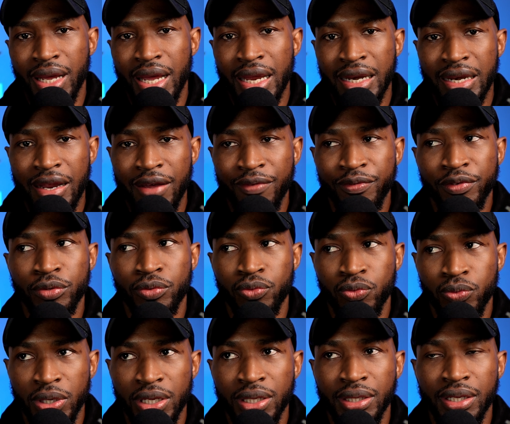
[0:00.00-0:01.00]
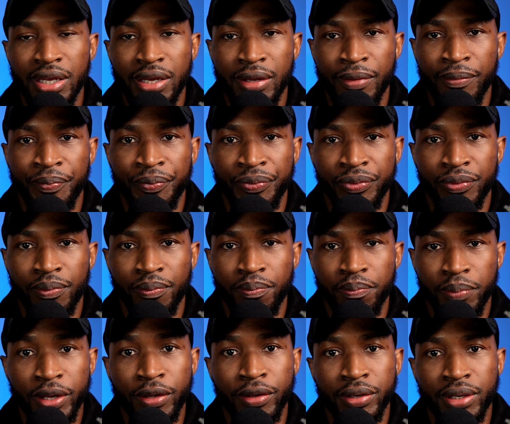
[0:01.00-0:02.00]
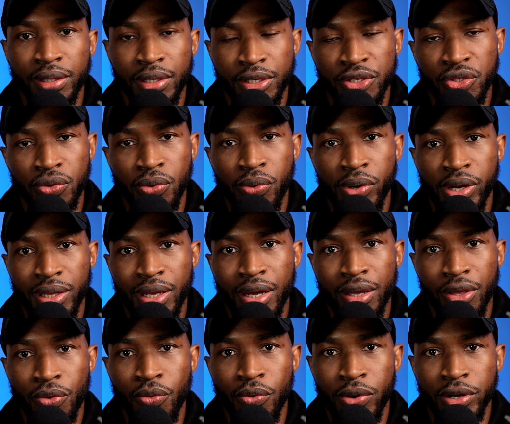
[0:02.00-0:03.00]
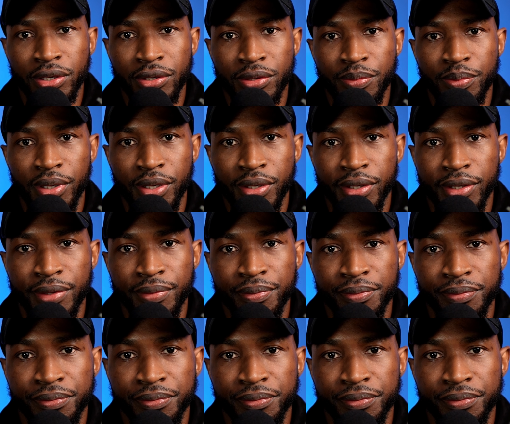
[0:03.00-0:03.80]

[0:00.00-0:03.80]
and never really build the story that you want to build.